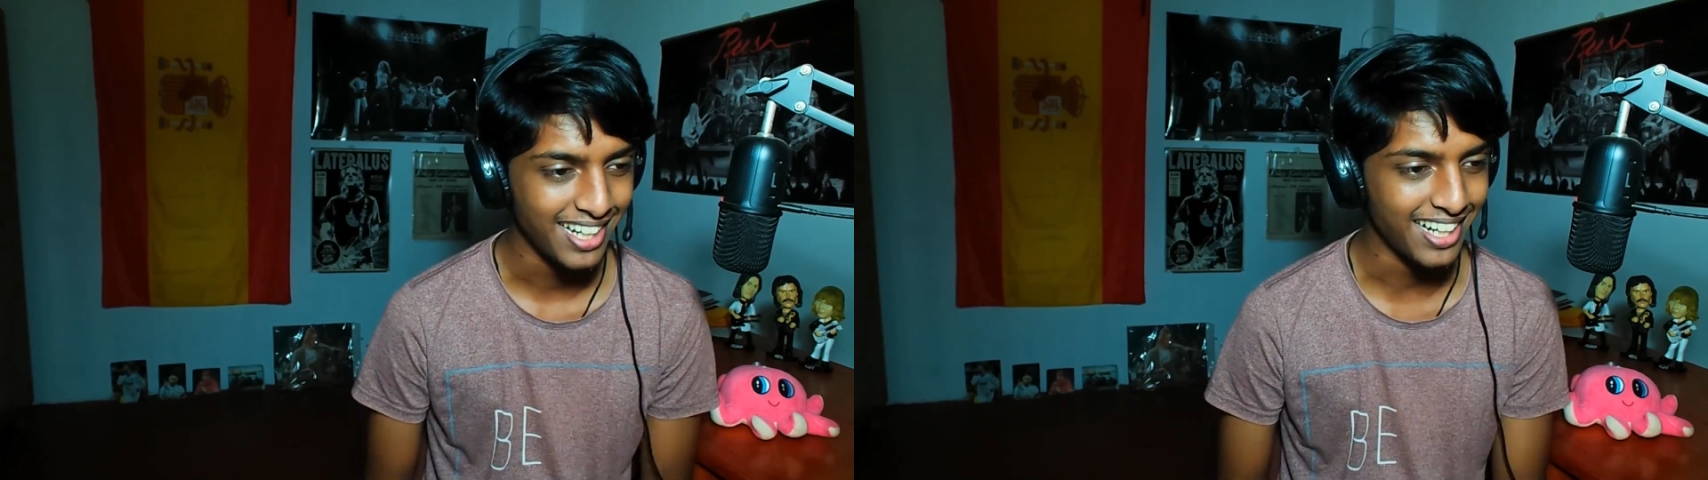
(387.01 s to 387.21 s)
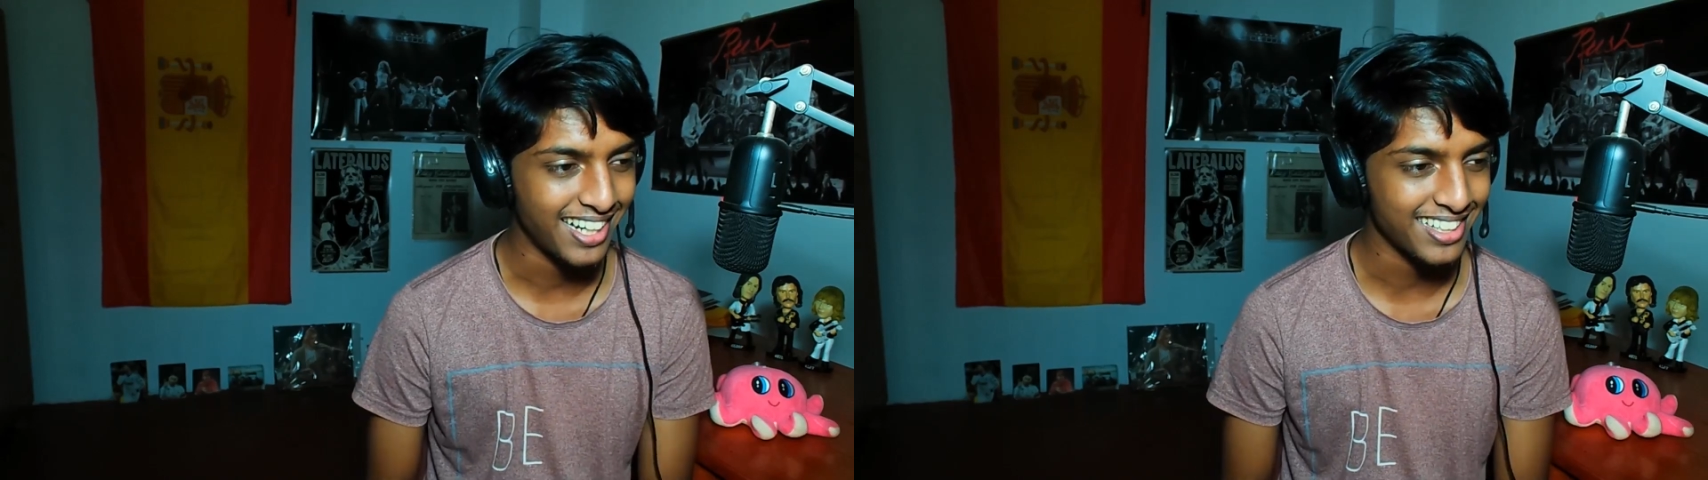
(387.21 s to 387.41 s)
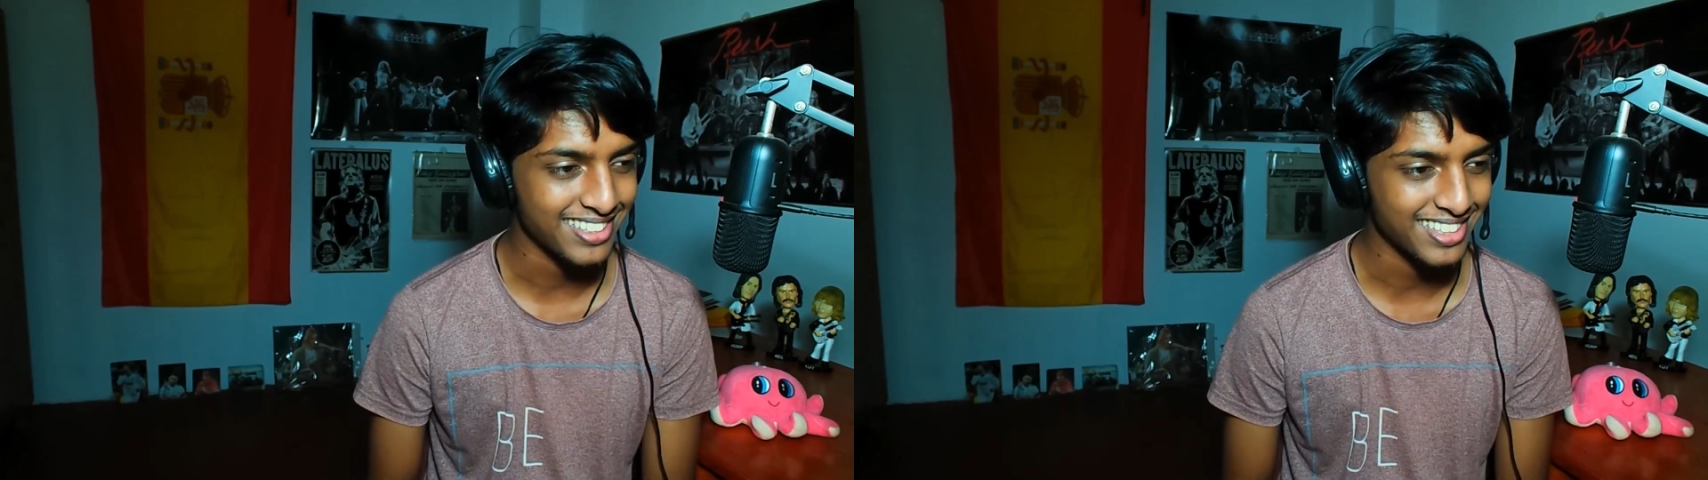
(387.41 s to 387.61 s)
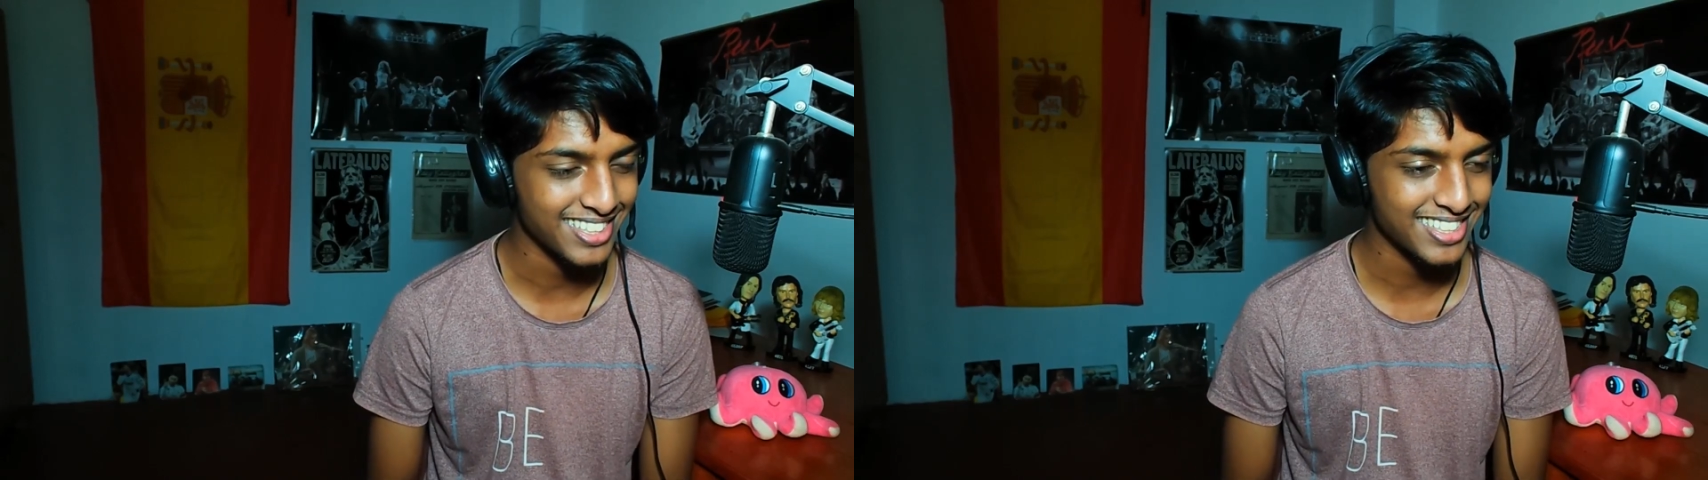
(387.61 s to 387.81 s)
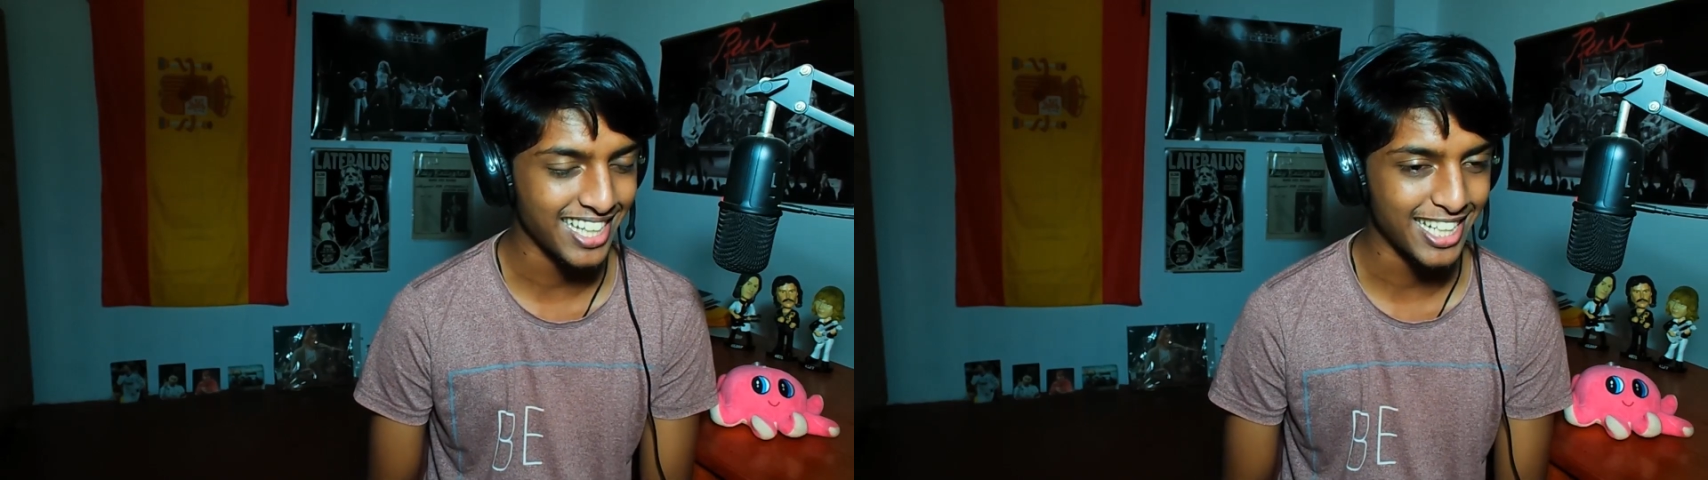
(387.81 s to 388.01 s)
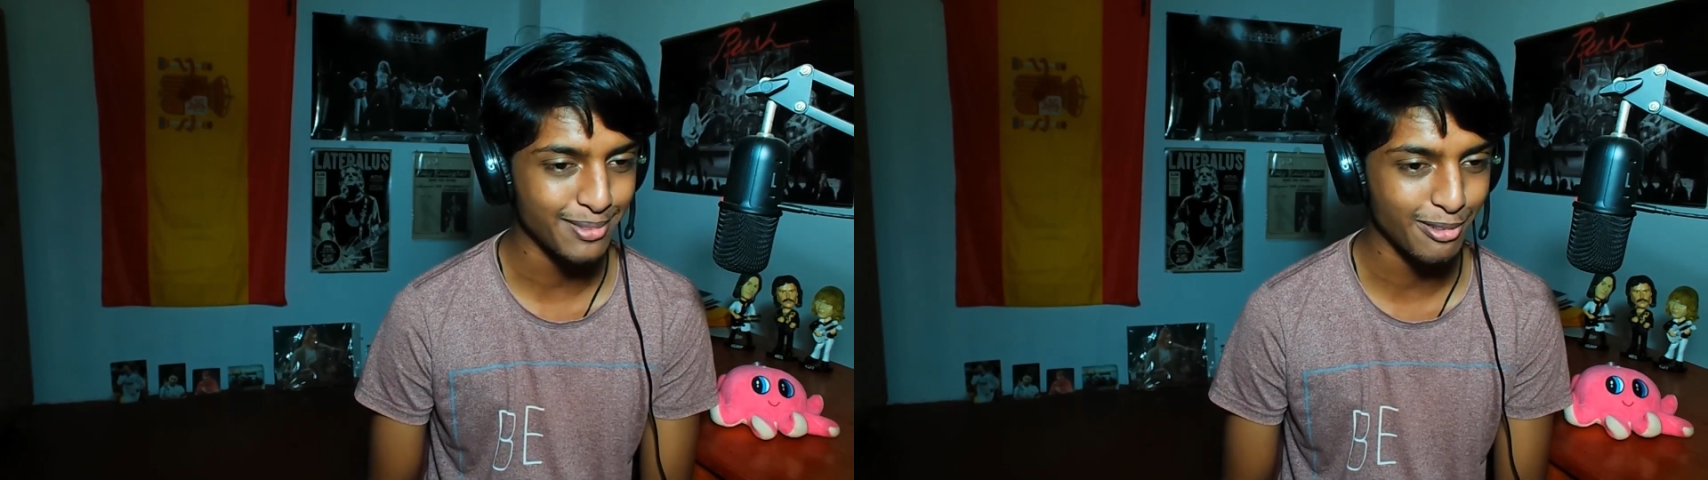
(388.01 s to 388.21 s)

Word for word: uh these guys